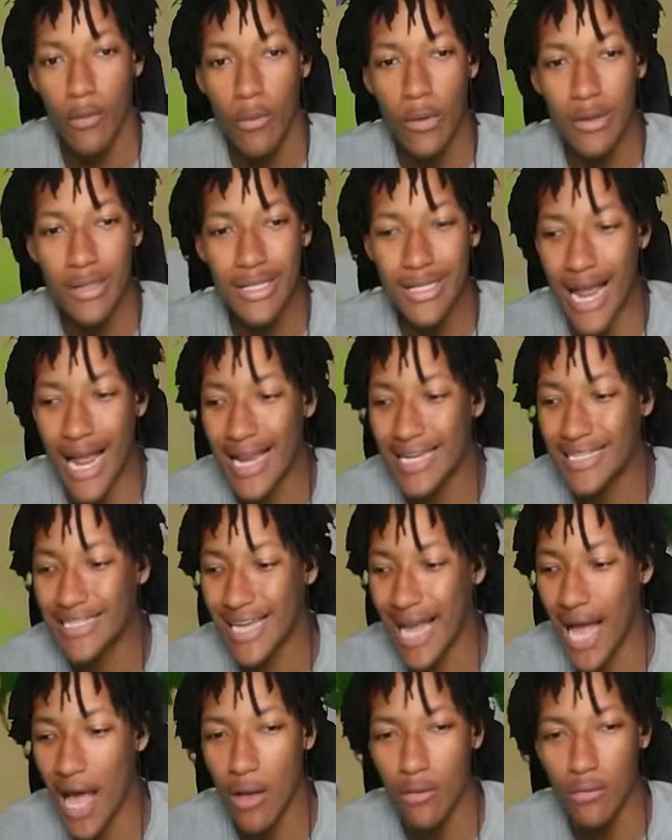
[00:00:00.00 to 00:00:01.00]
What did I
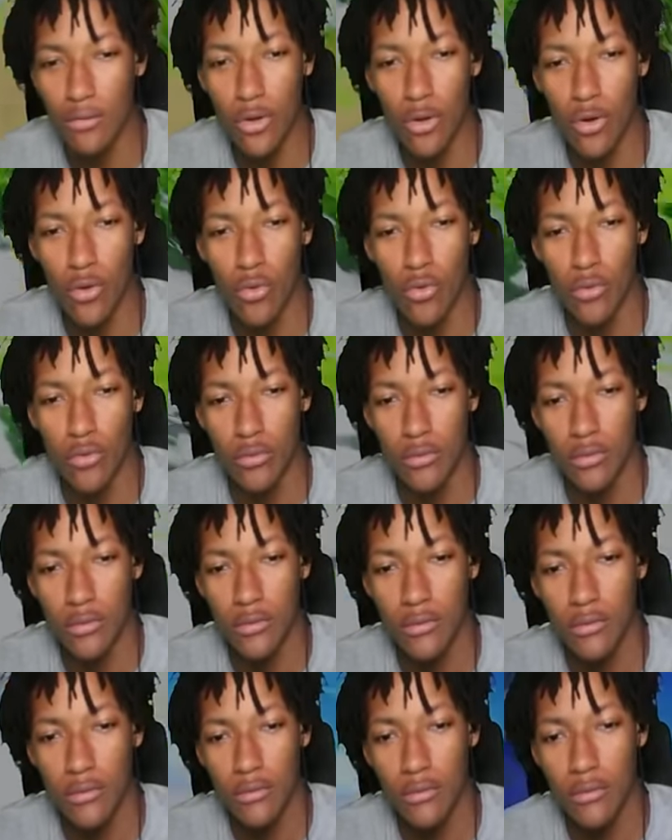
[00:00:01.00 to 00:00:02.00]
download?
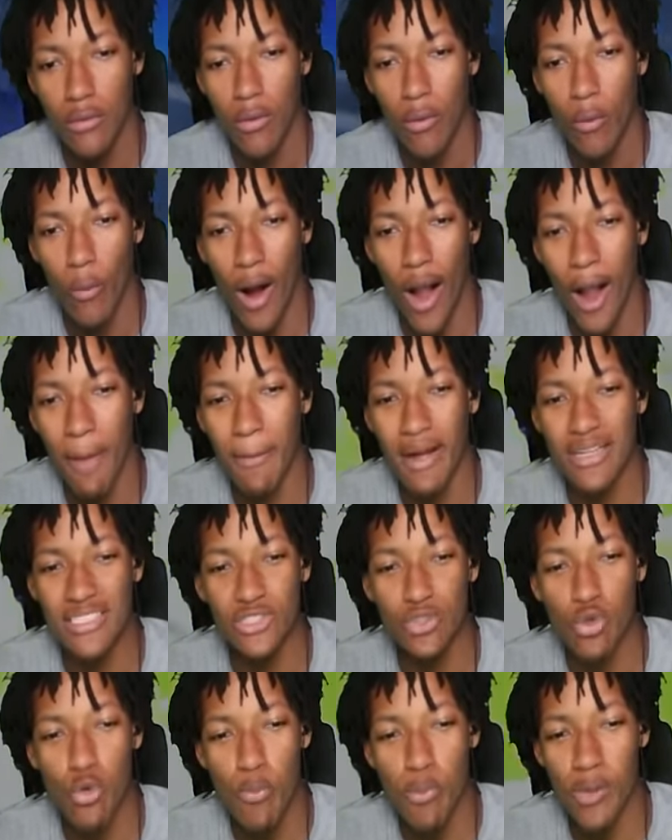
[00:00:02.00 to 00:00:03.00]
Why am I
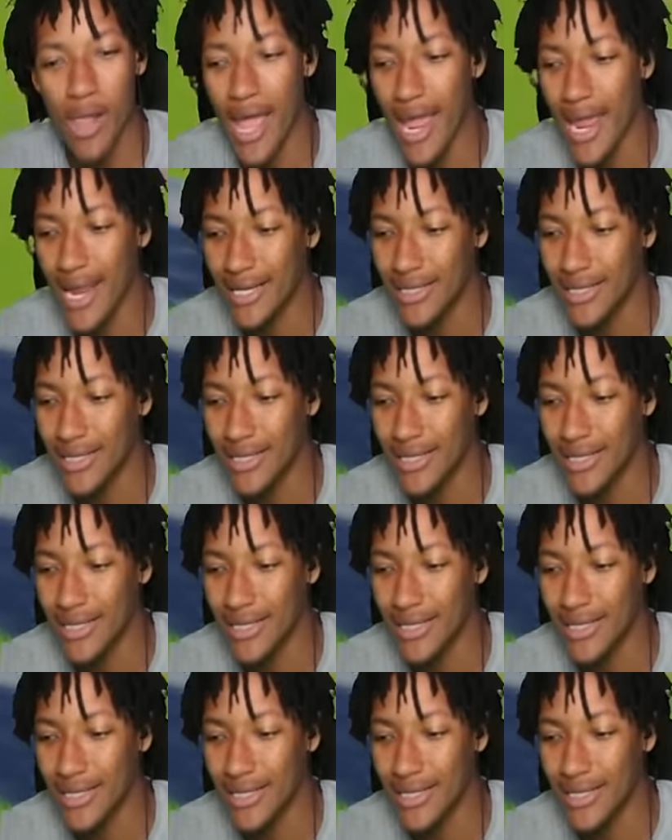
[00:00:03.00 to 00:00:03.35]
still playing